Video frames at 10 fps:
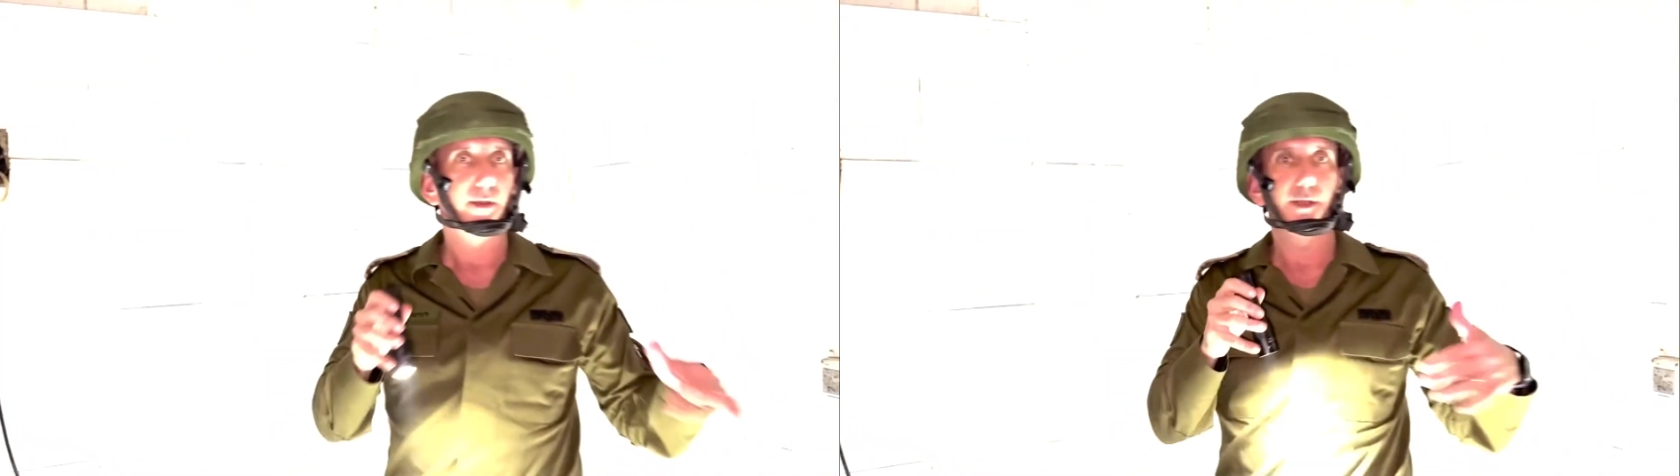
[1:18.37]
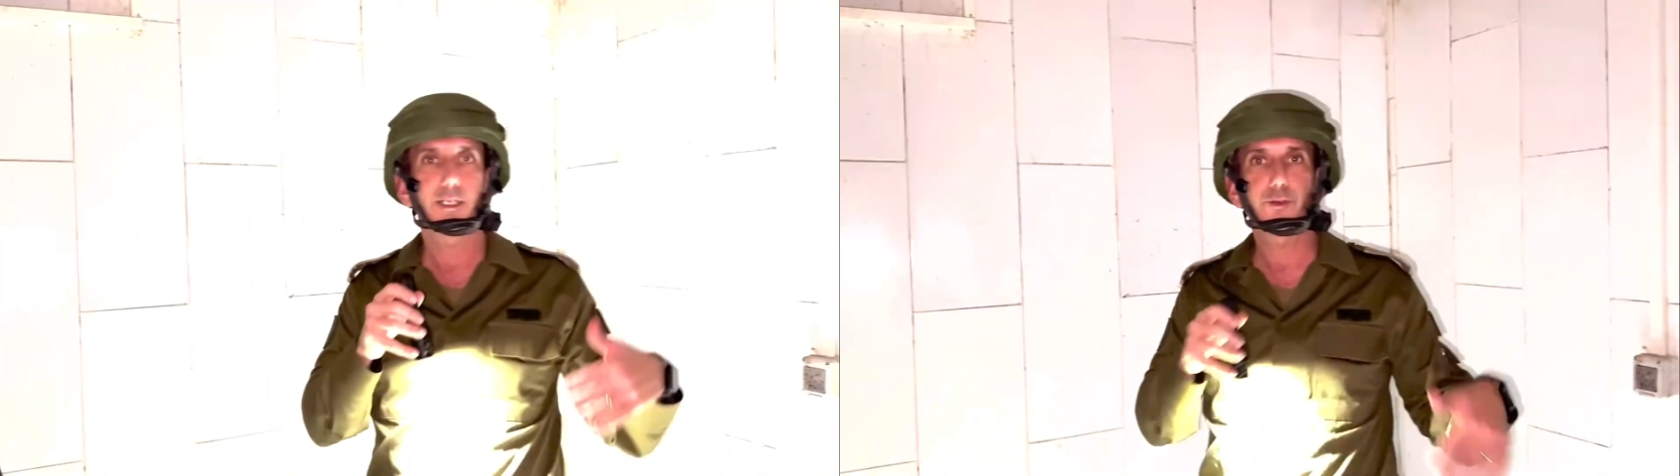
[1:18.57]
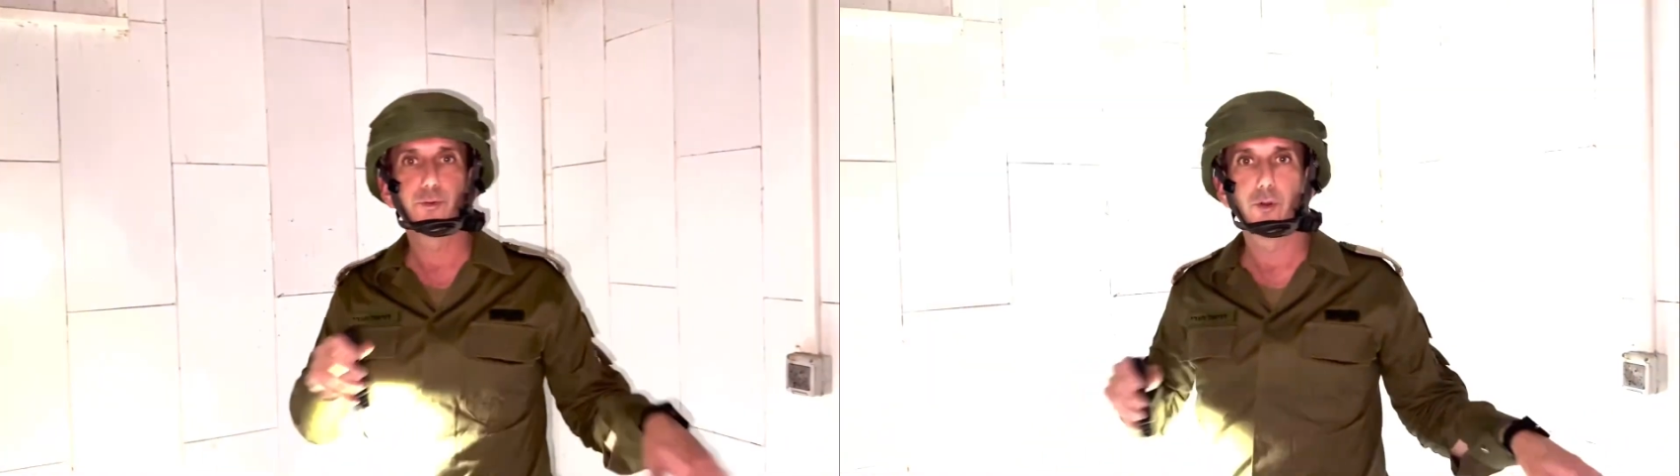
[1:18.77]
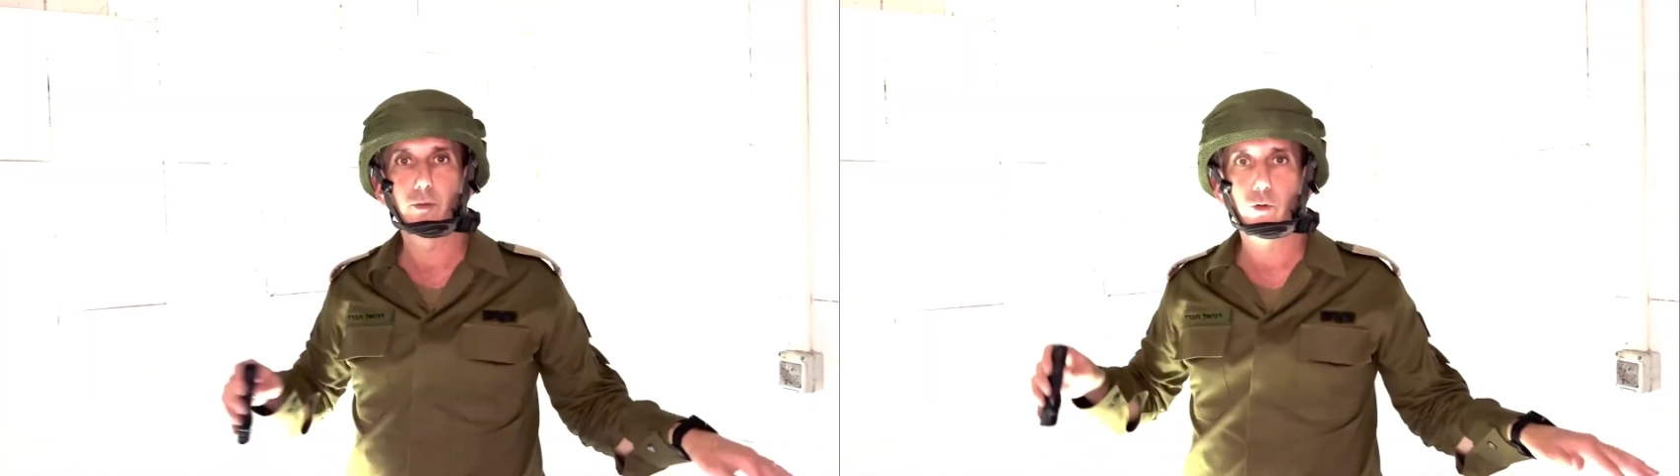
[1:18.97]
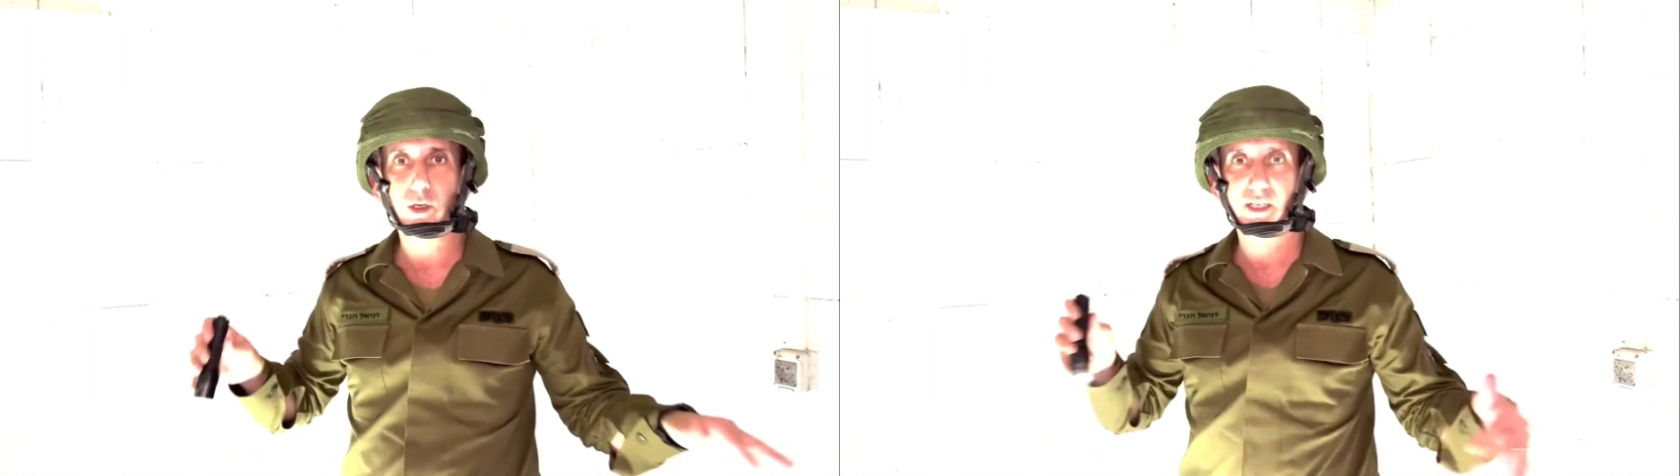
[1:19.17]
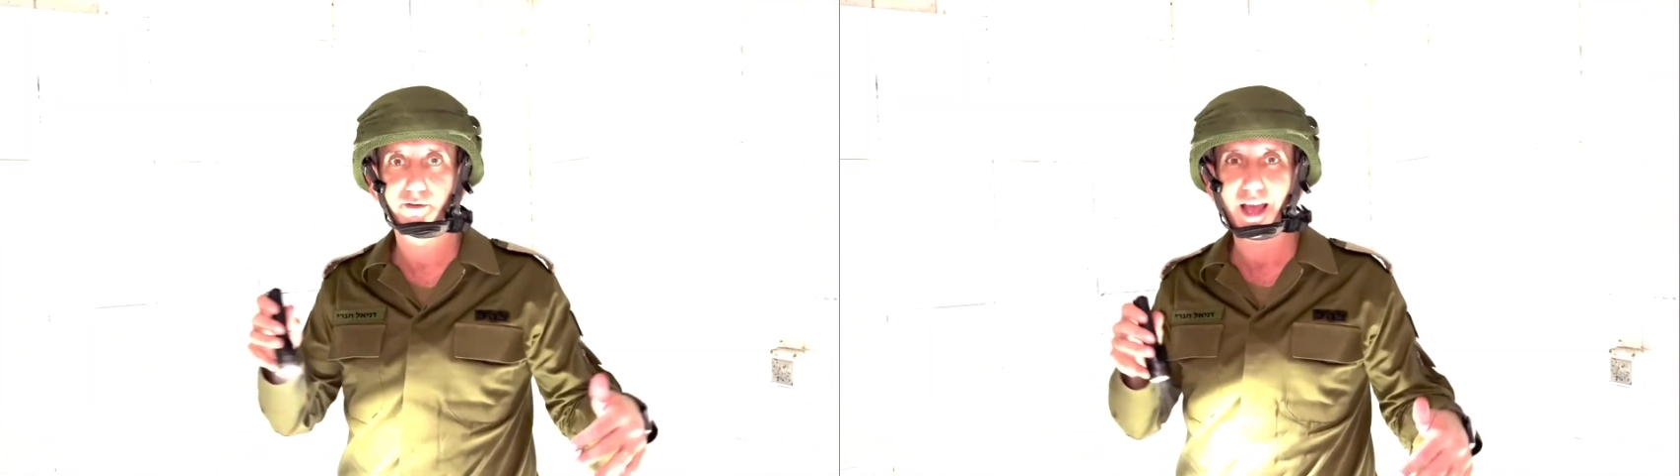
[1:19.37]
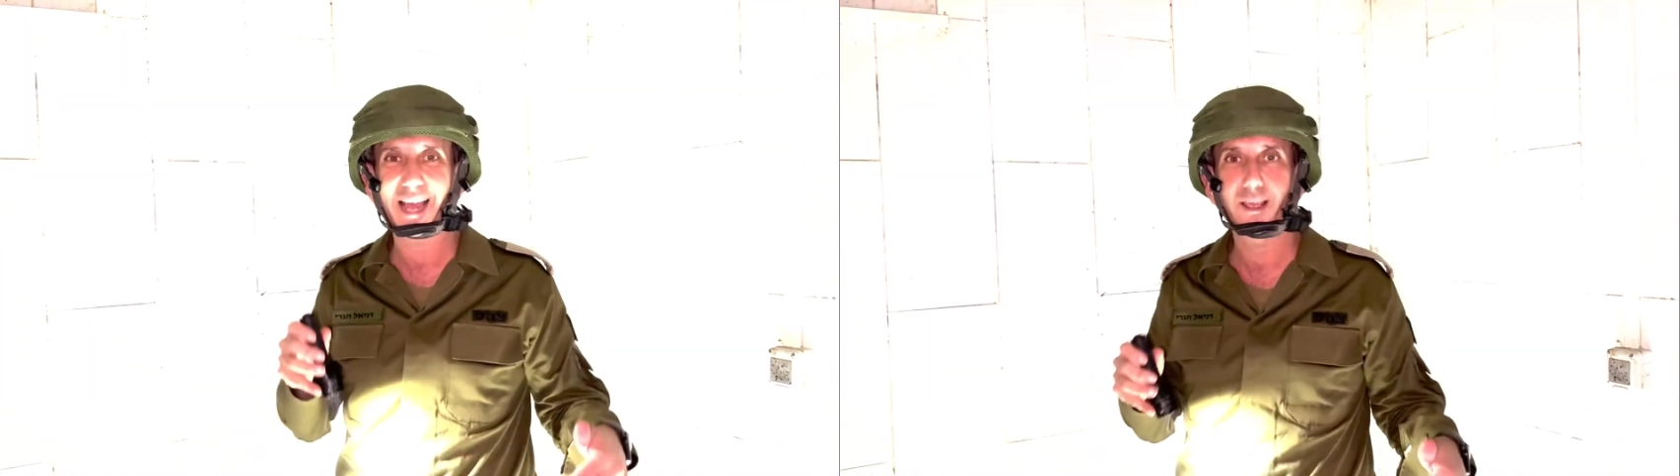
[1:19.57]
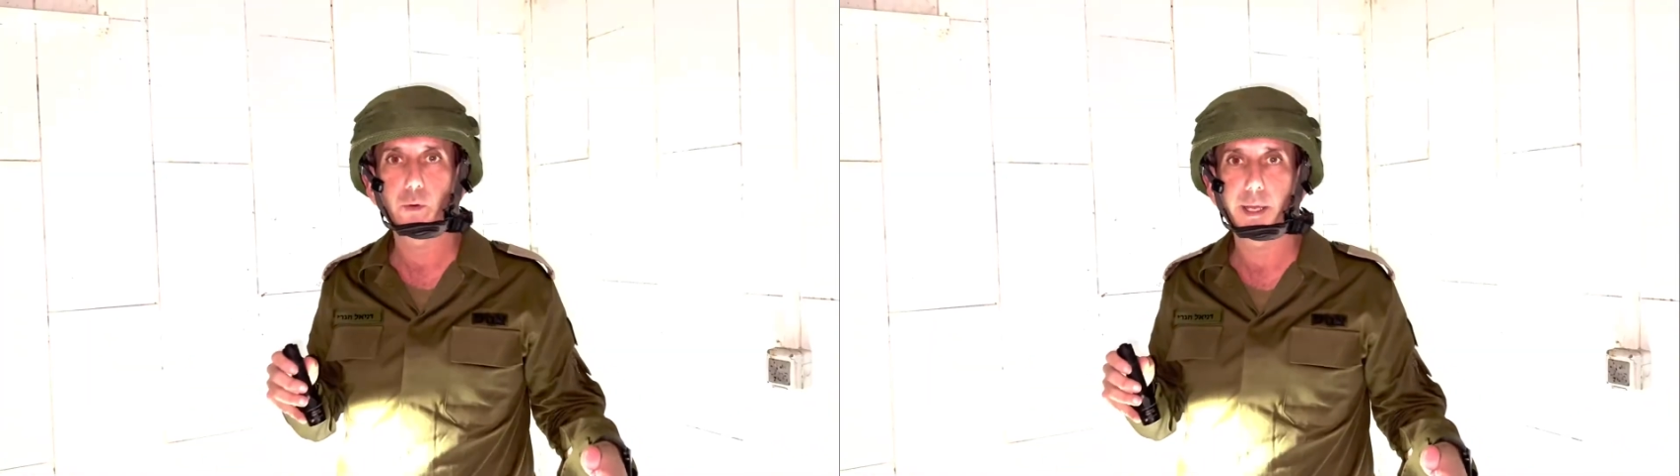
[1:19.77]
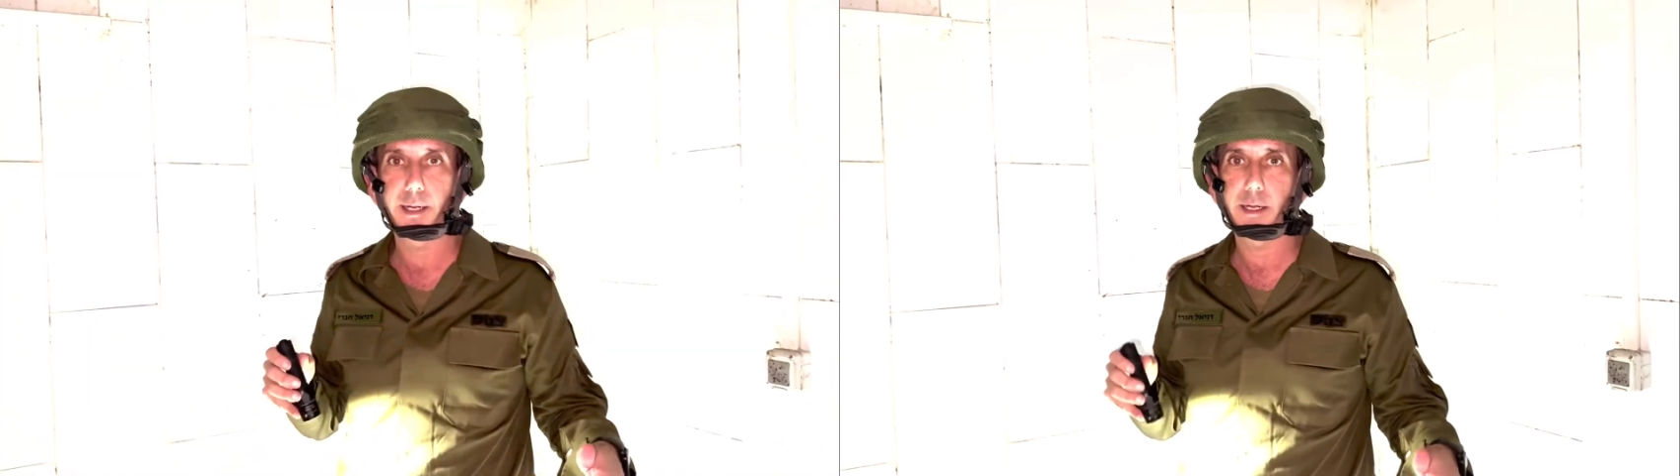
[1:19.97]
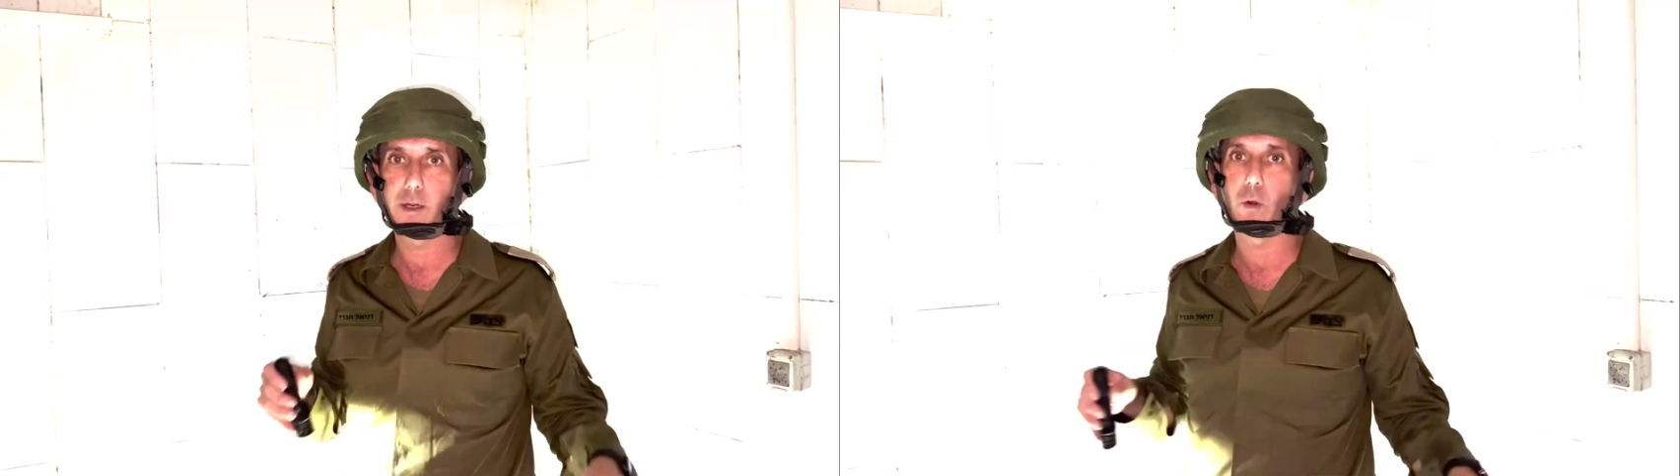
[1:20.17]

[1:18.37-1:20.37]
This room was evacuated,